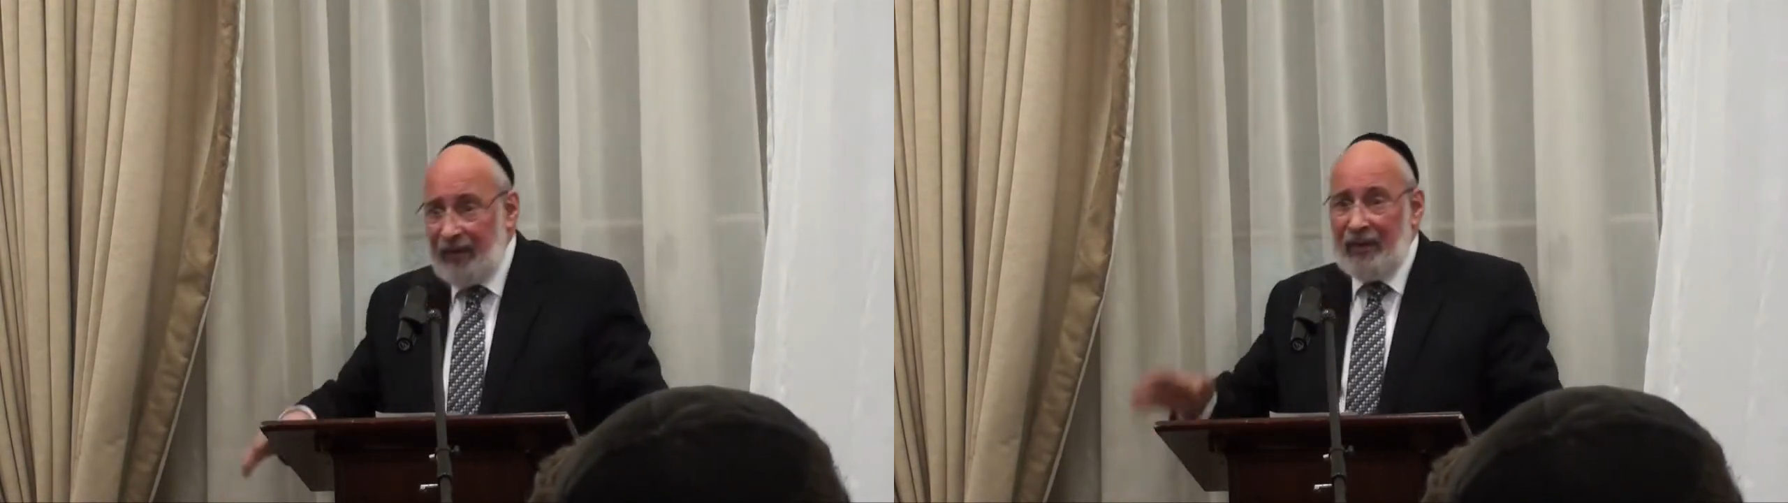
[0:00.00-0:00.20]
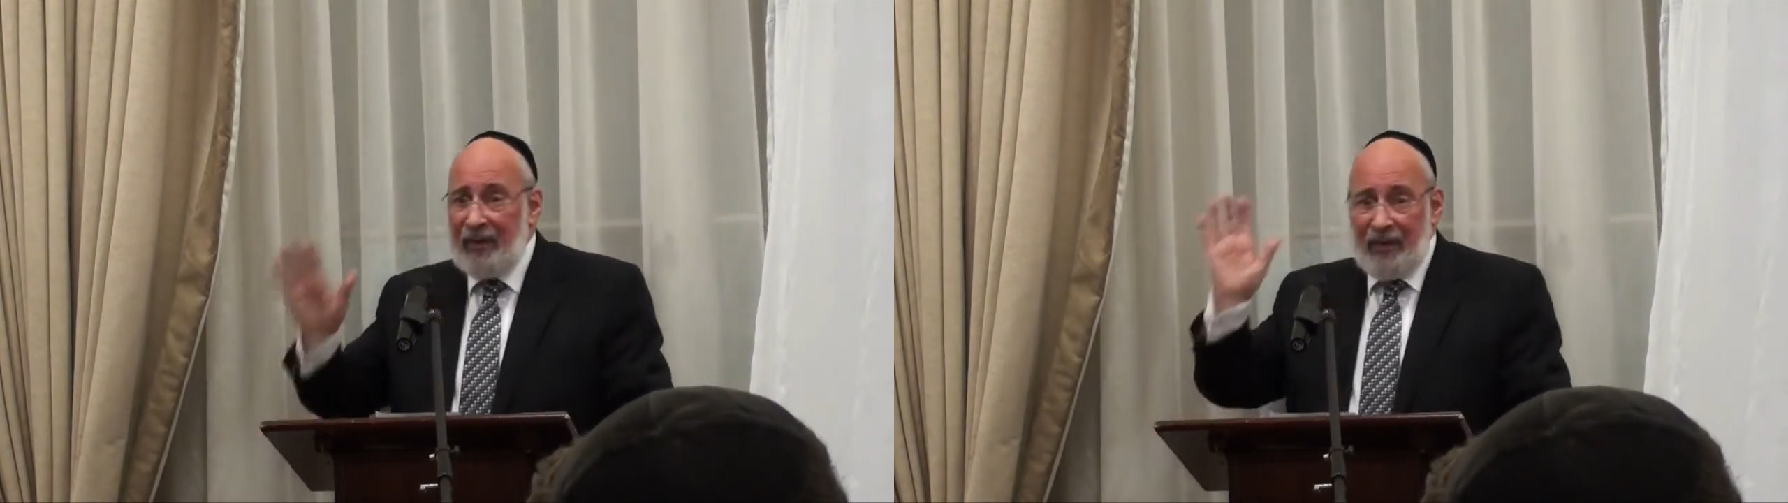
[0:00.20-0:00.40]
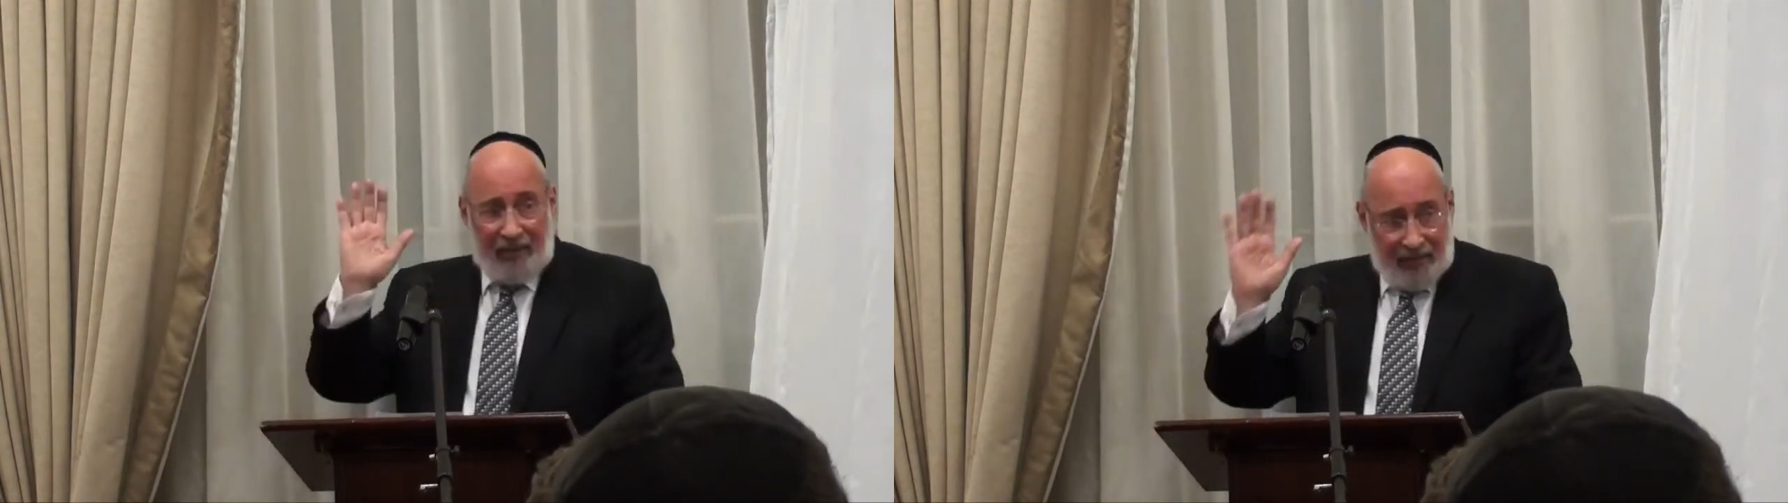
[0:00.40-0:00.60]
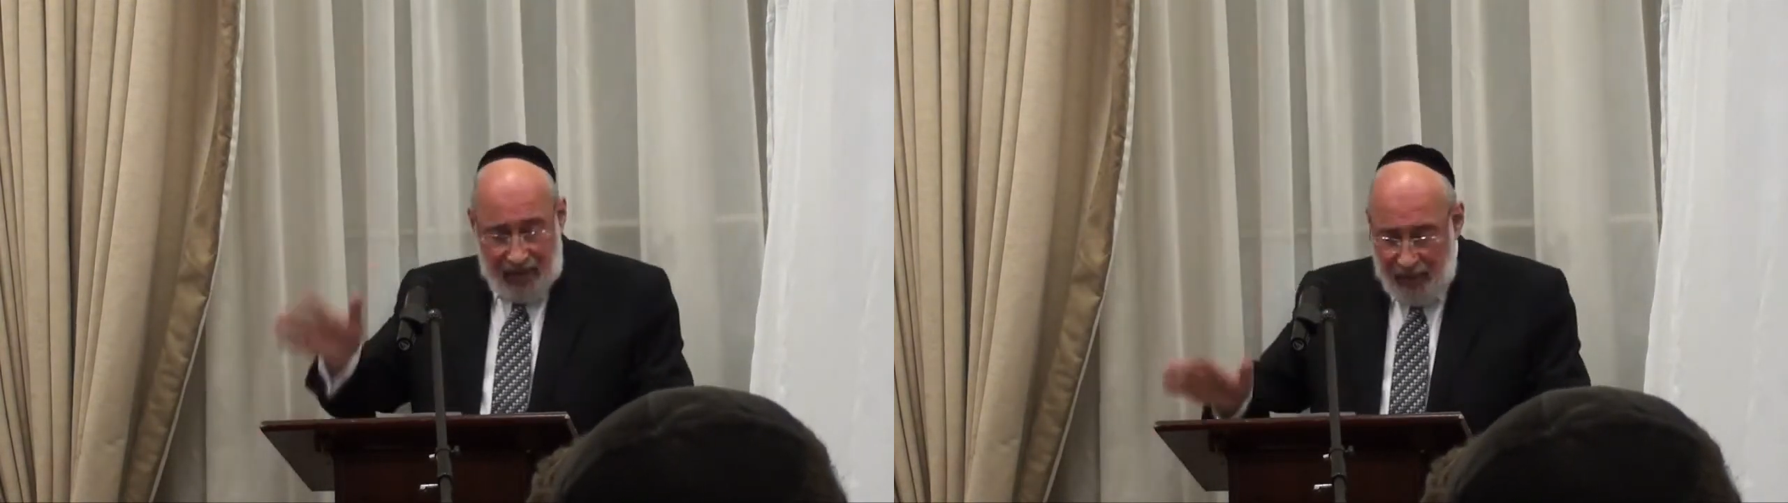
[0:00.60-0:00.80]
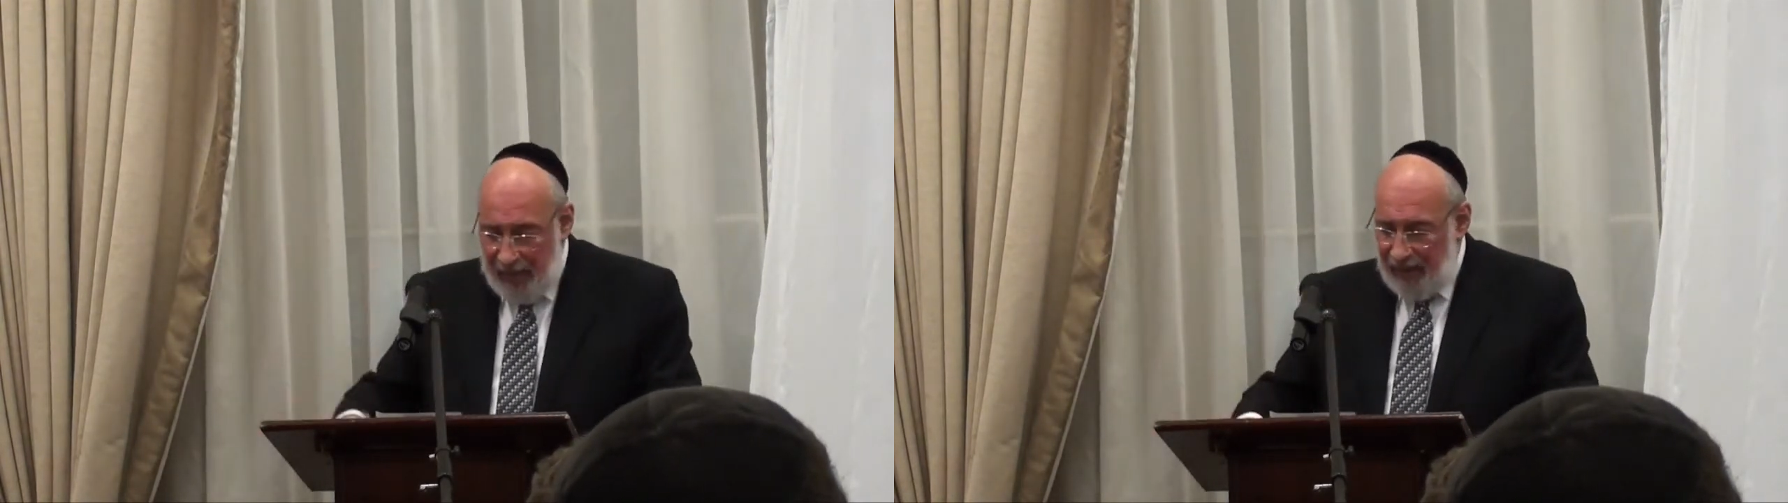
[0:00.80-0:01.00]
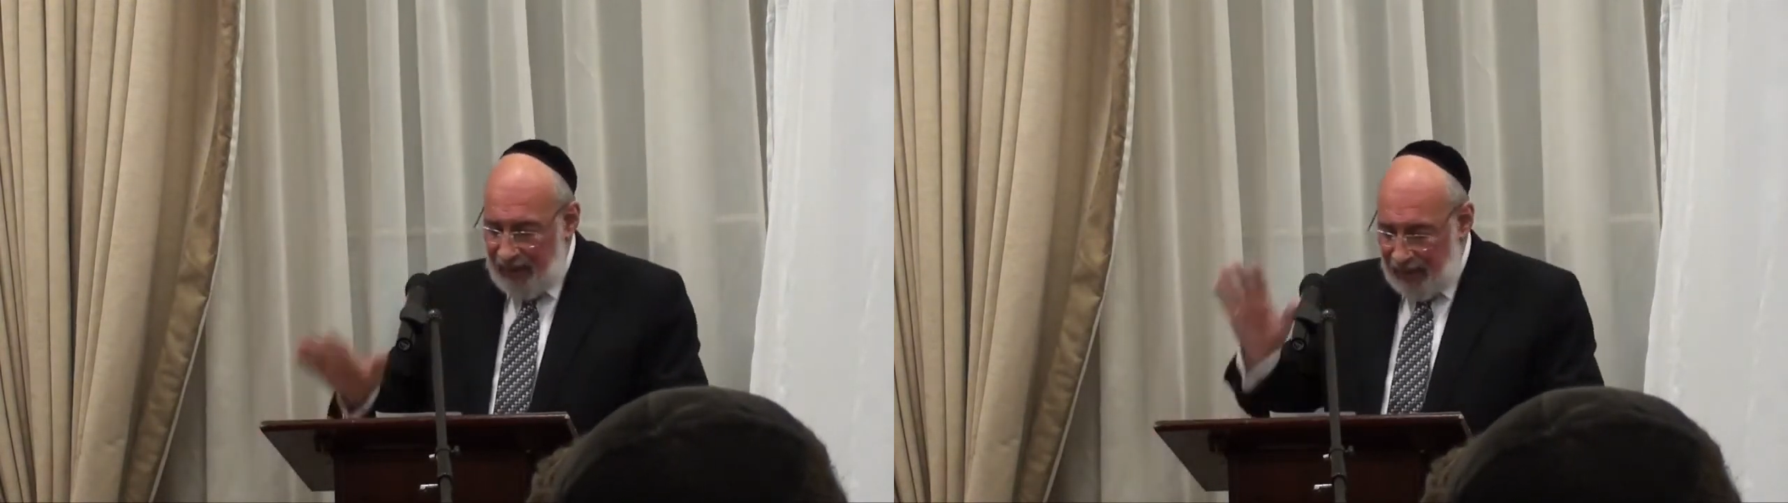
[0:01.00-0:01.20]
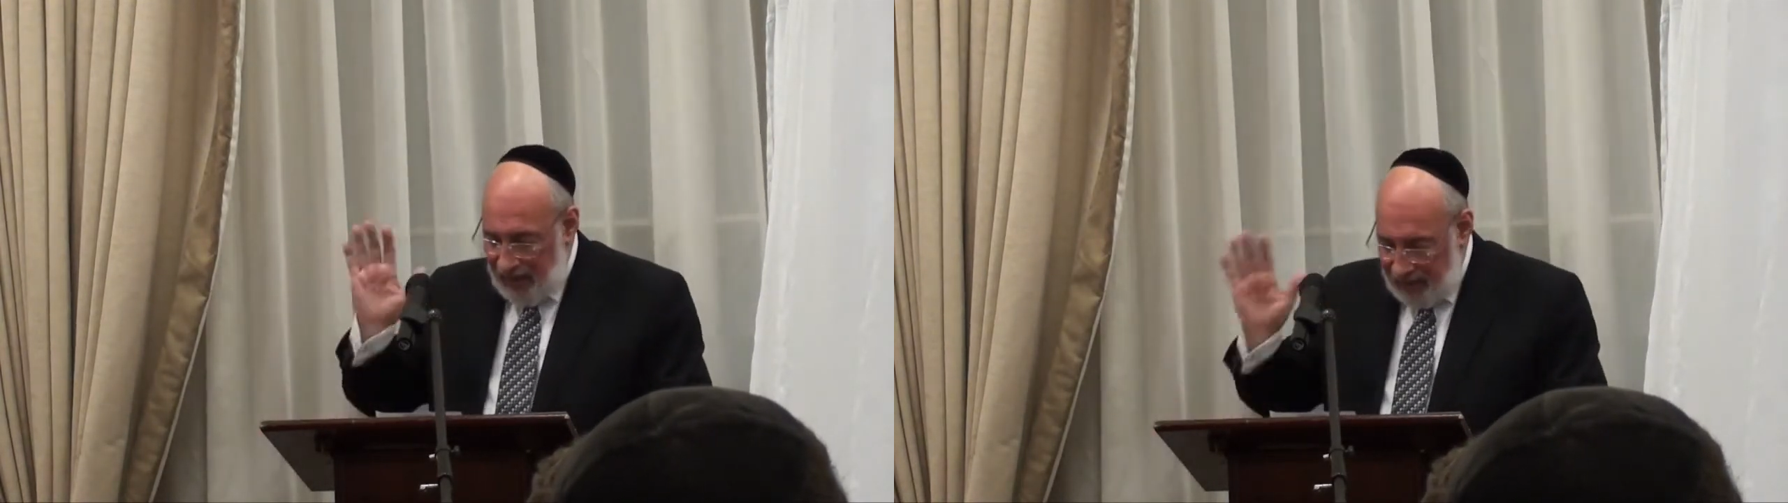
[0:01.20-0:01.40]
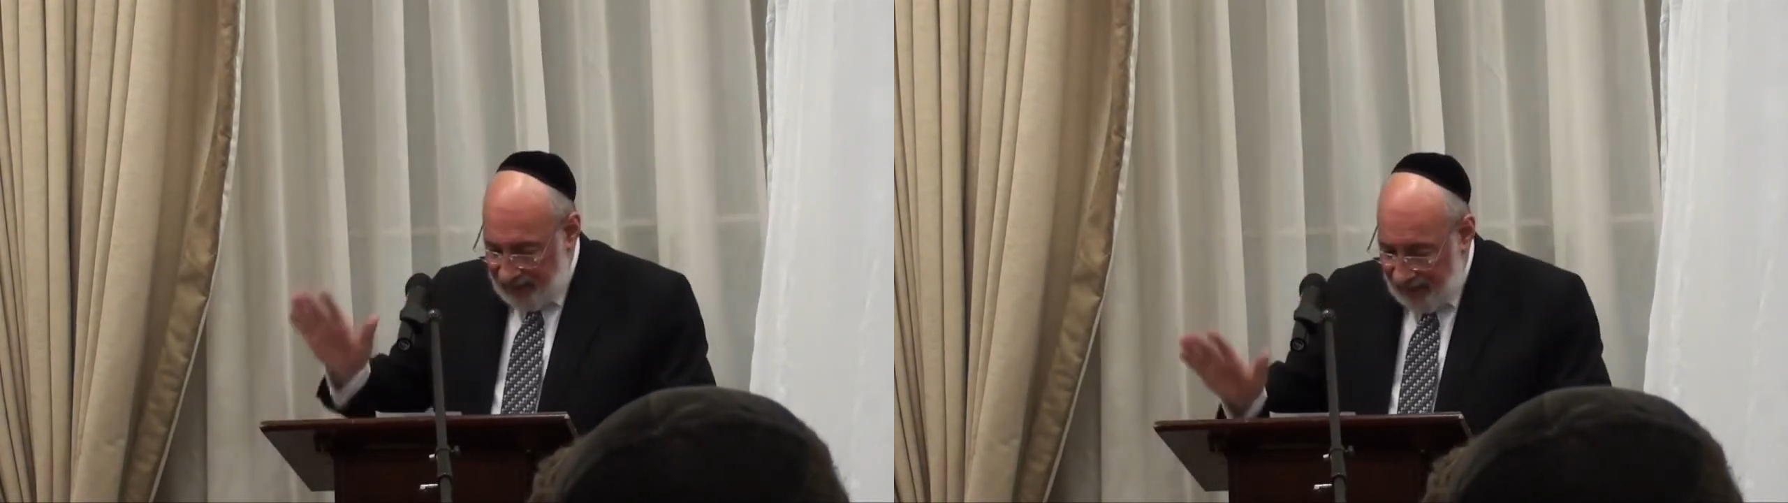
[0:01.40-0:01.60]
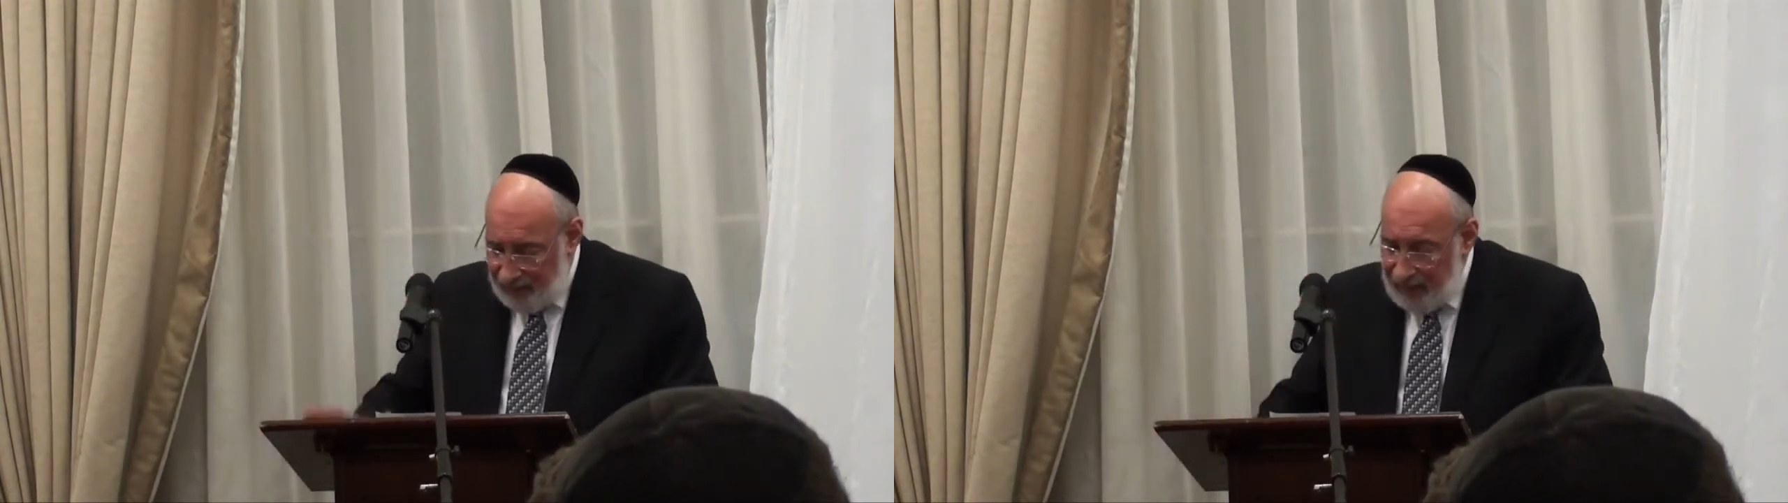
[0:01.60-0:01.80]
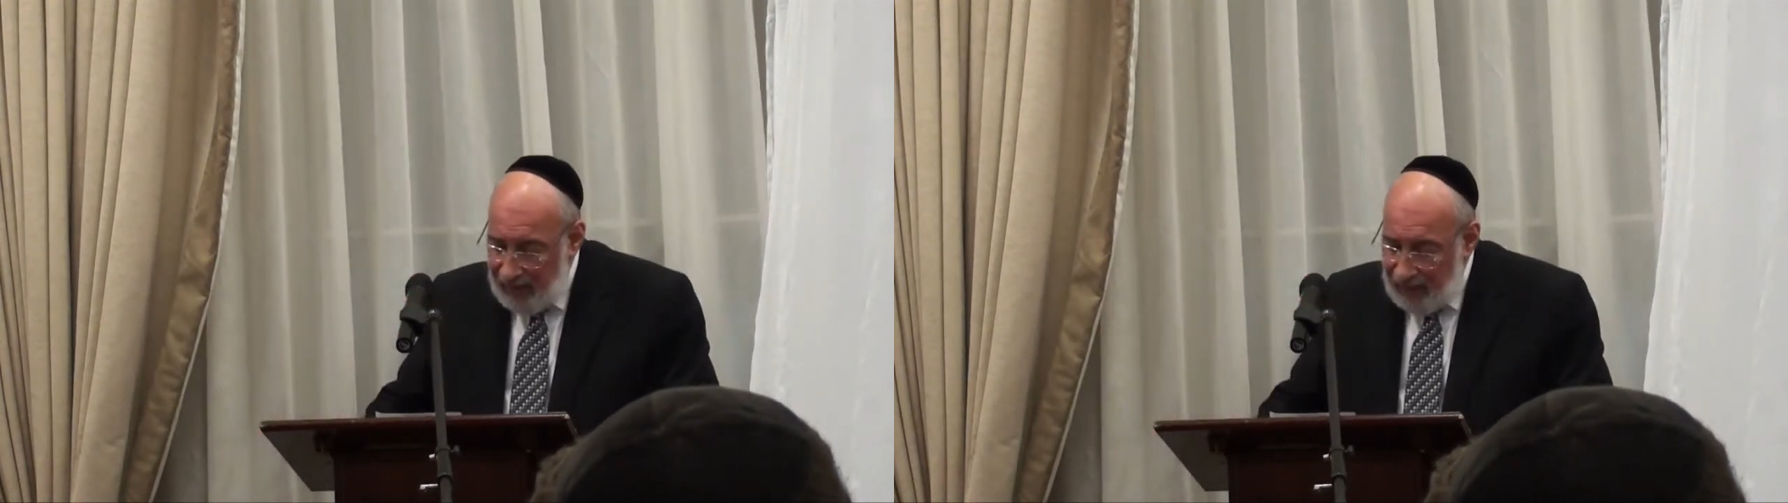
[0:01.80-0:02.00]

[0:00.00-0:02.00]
I'll tell you about that another time.